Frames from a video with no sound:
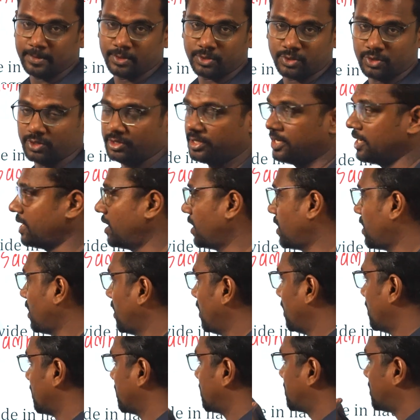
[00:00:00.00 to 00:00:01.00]
So they are
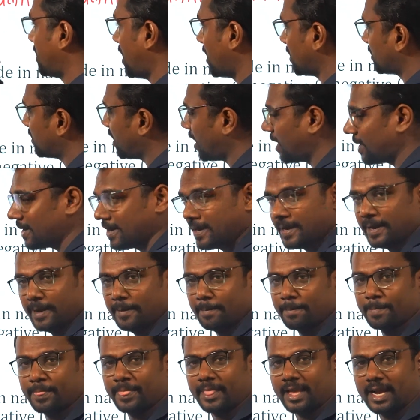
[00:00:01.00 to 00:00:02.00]

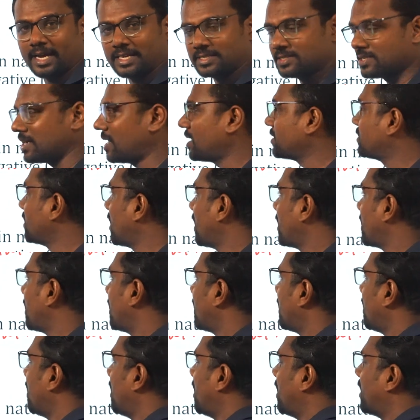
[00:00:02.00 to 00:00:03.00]
Sadharana,
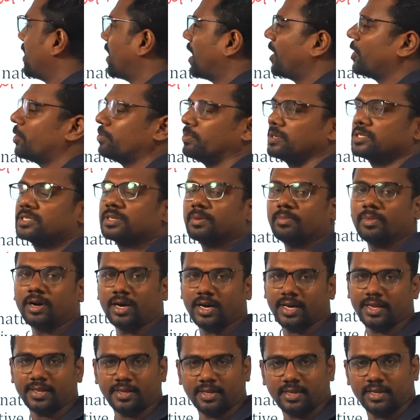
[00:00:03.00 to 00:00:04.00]
Asadharana and
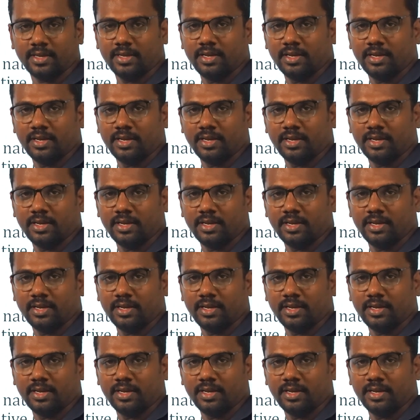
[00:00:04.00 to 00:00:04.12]
Anupasamhari.